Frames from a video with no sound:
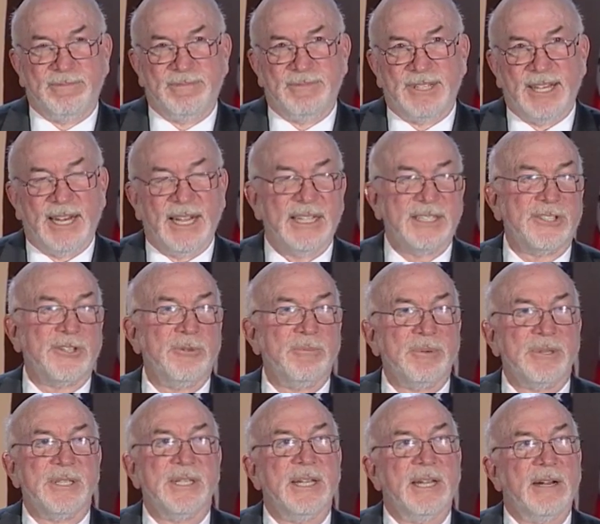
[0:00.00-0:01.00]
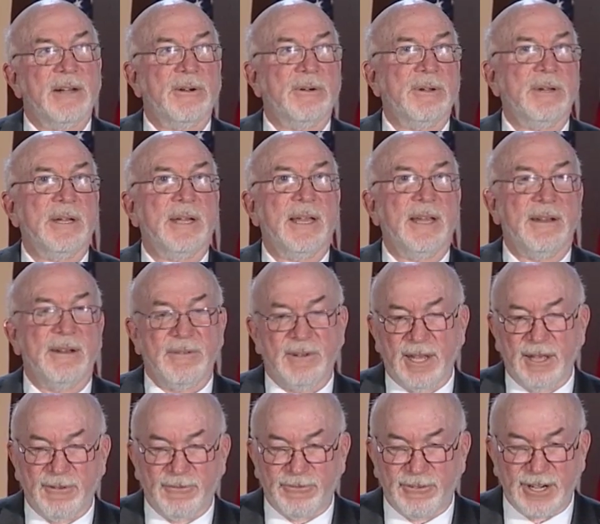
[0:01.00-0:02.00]
today's Cupertino,
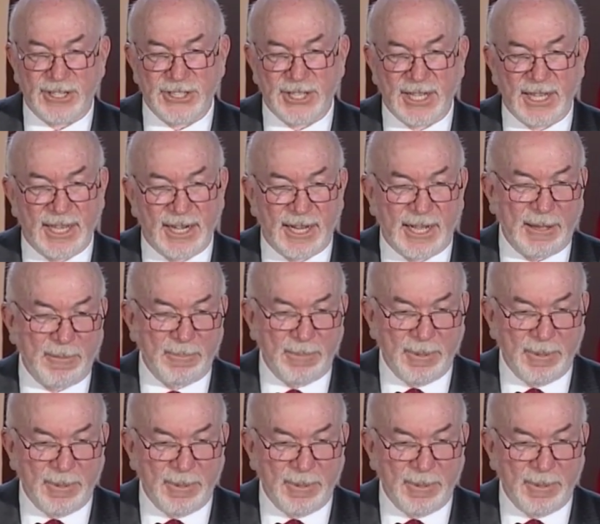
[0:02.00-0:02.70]
and freshening it up.